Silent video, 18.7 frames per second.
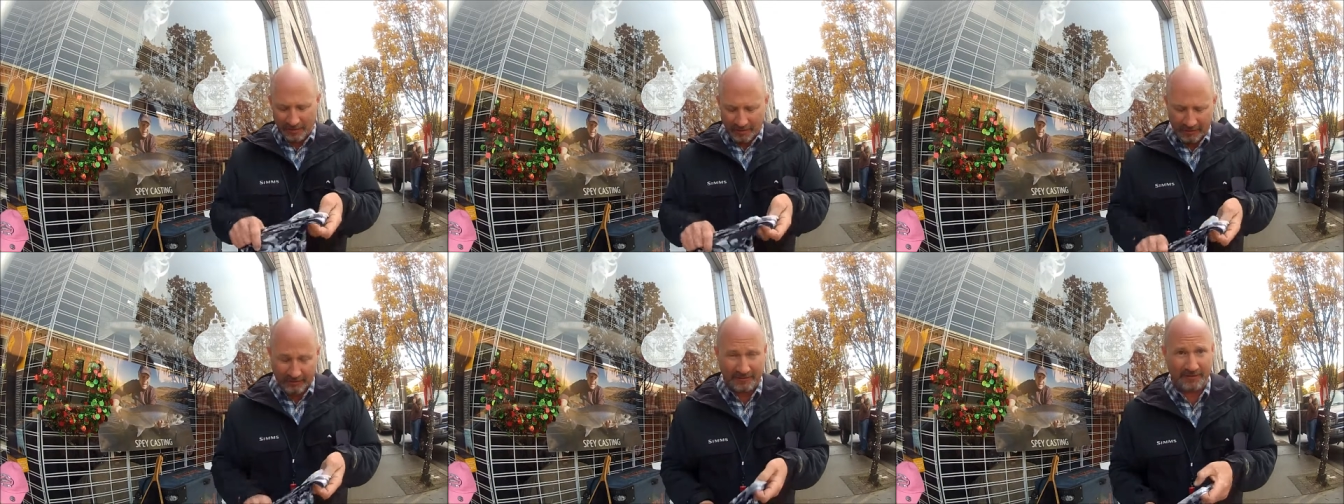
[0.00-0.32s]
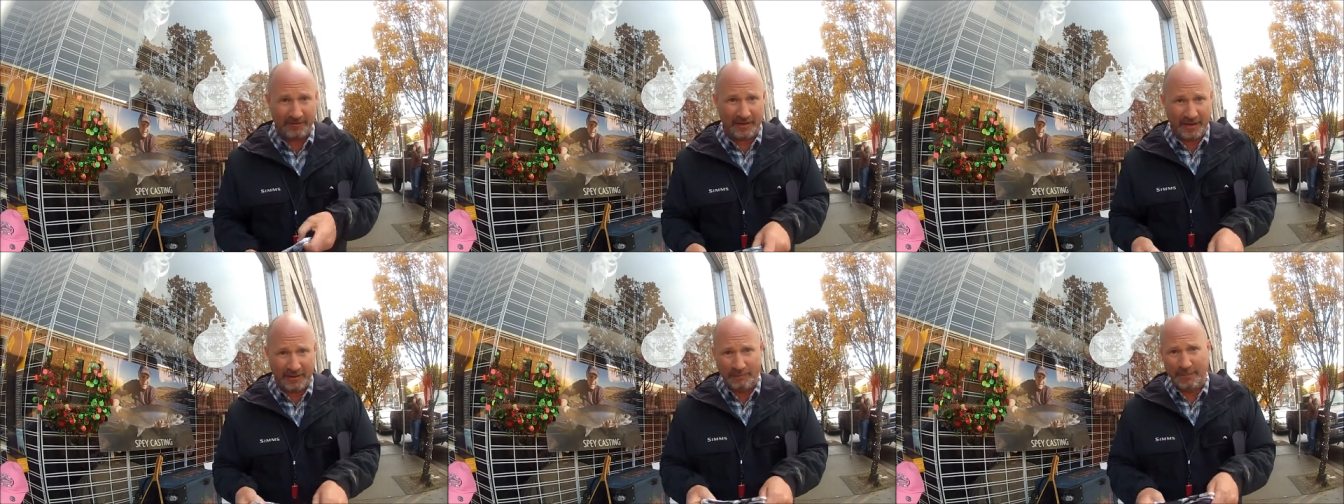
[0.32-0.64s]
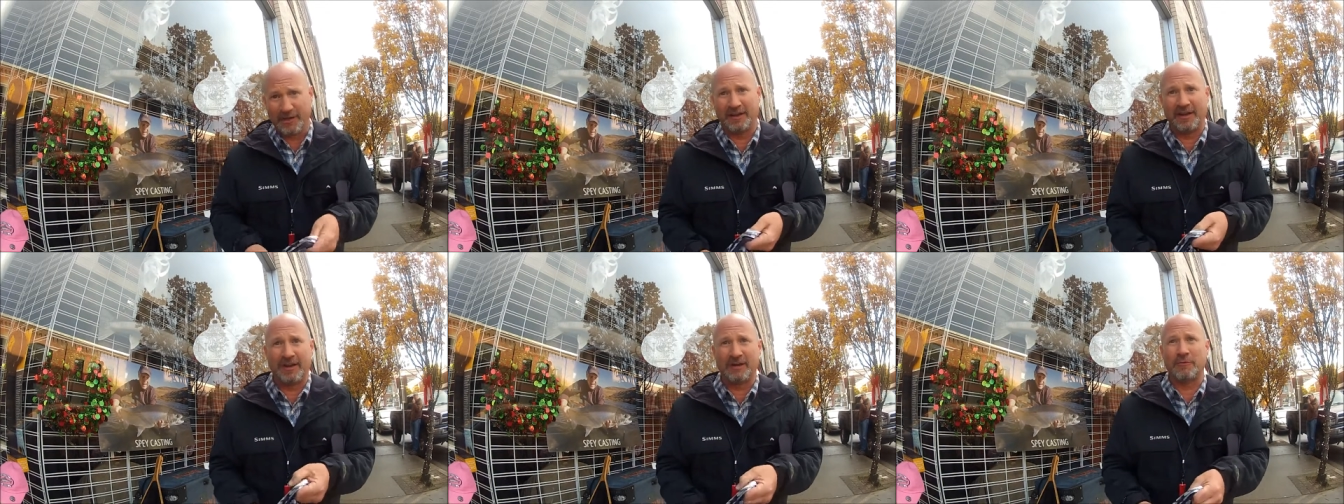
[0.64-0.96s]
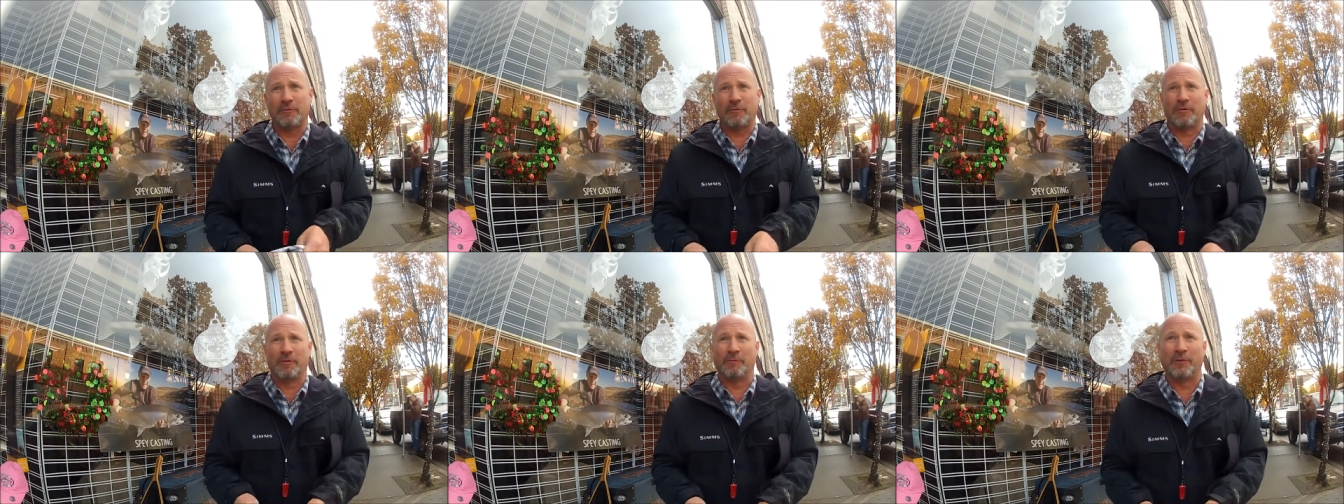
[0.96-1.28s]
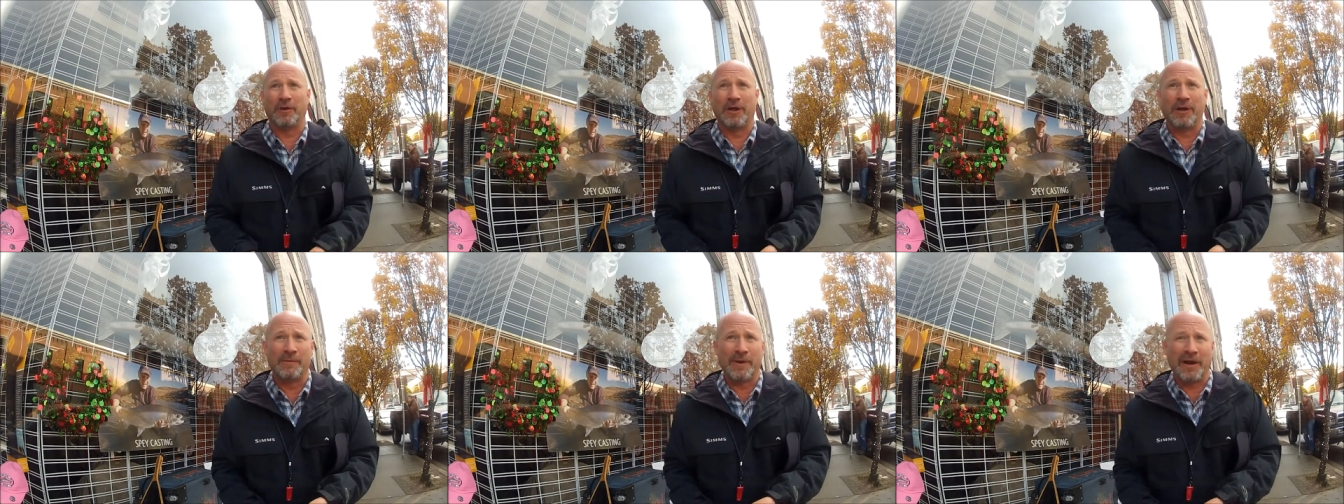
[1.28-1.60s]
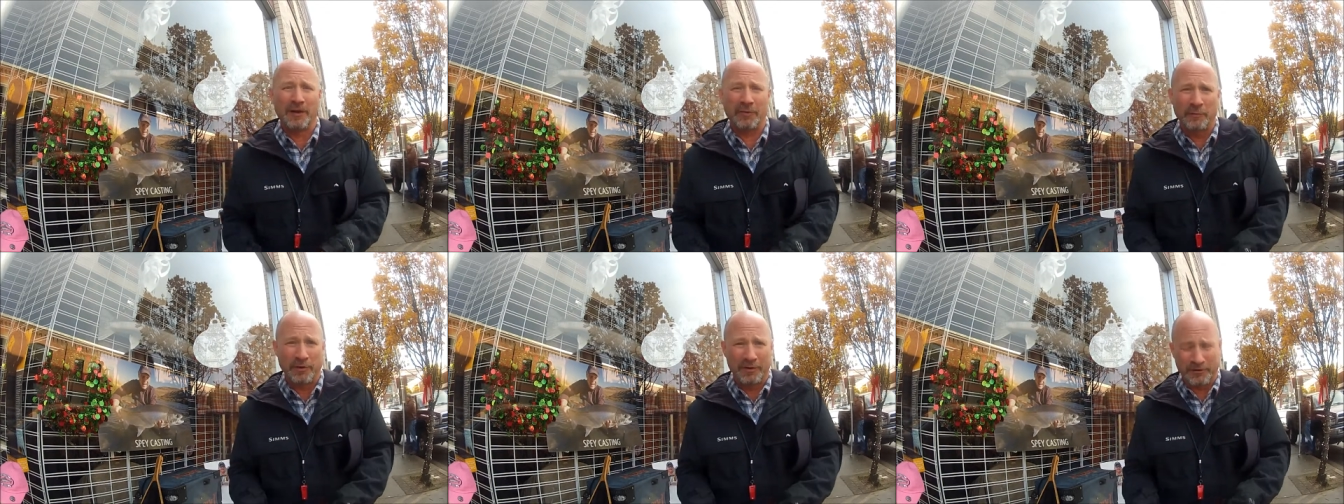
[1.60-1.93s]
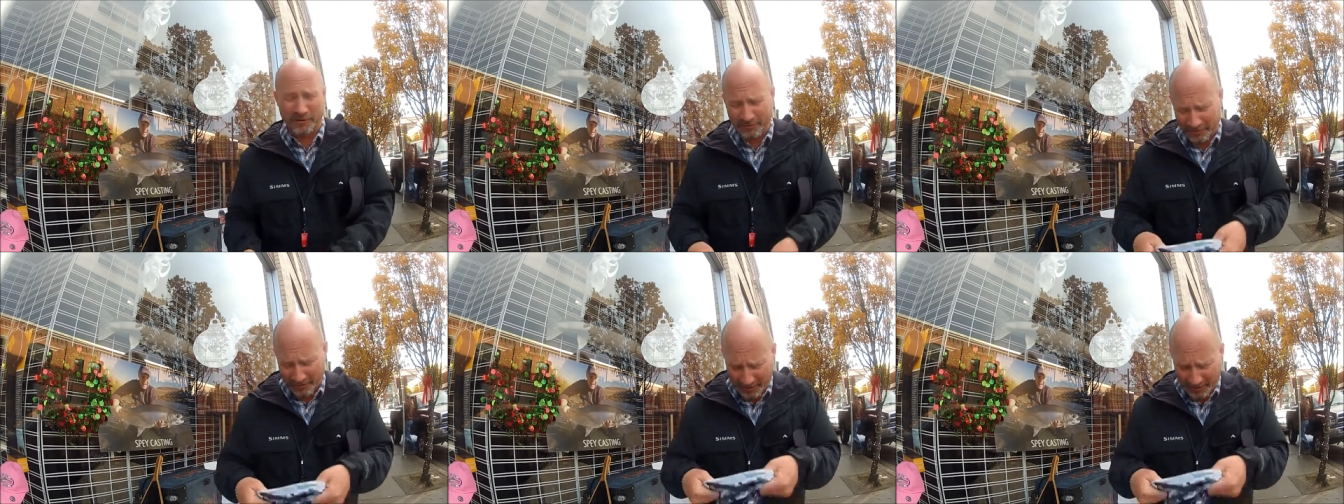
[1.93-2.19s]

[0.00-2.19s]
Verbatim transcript: is to keep my neck warm. When I'm out winter